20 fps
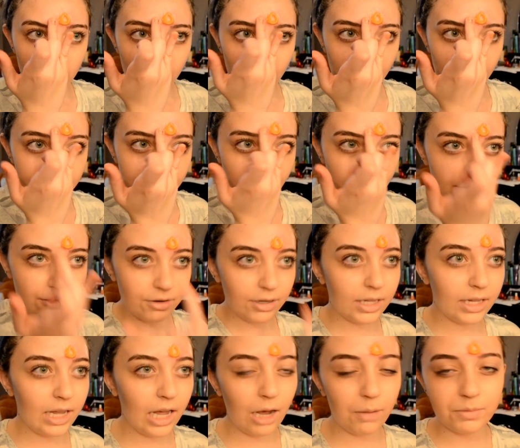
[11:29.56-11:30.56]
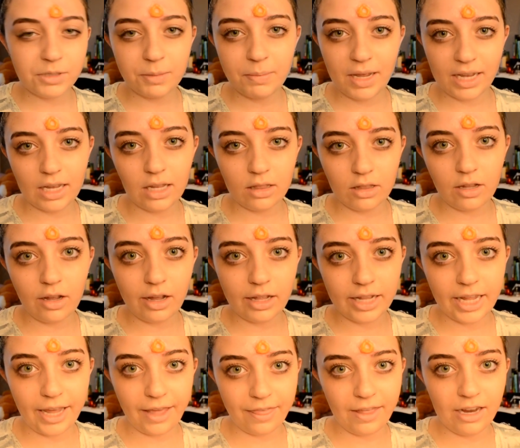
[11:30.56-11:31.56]
And that'll really help to make it look
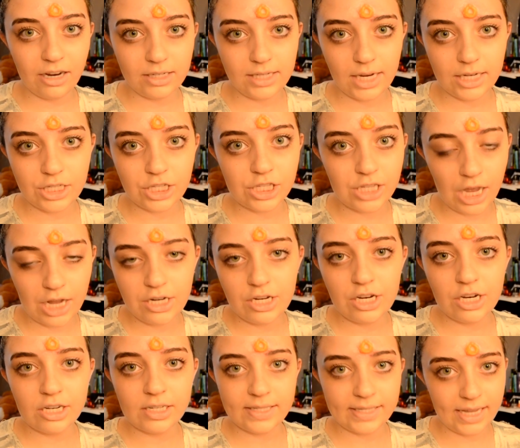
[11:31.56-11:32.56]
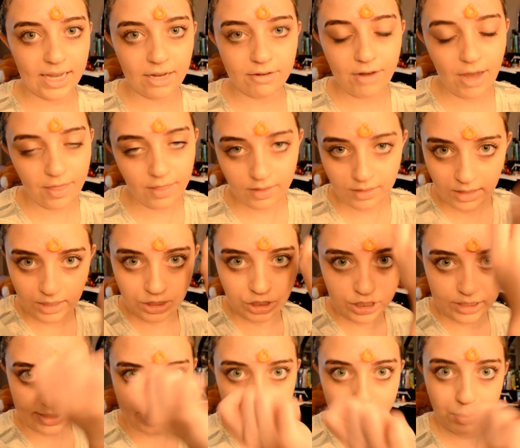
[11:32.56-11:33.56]
like the irritation's under your skin rather than
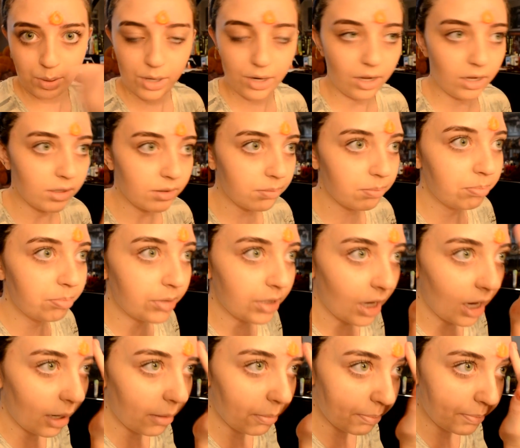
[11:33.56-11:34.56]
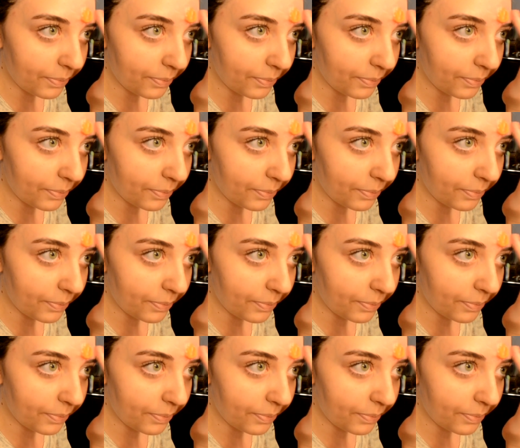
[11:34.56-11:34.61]
just like put on top.